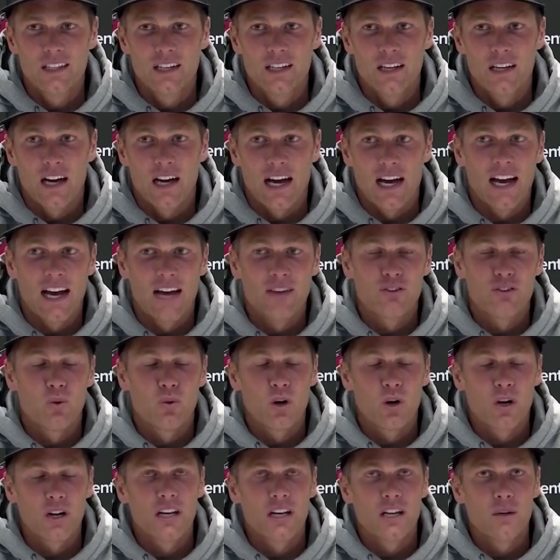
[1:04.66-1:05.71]
I have to
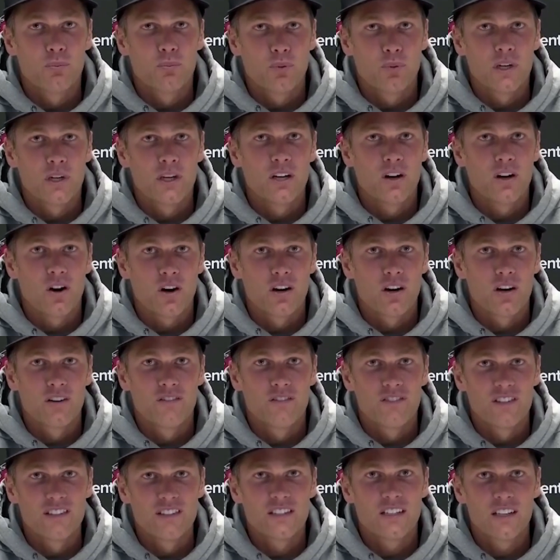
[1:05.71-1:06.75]
work at it pretty hard
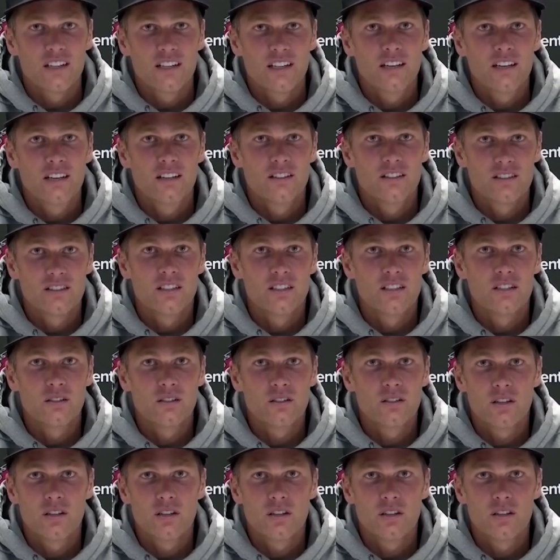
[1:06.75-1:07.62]
physically still.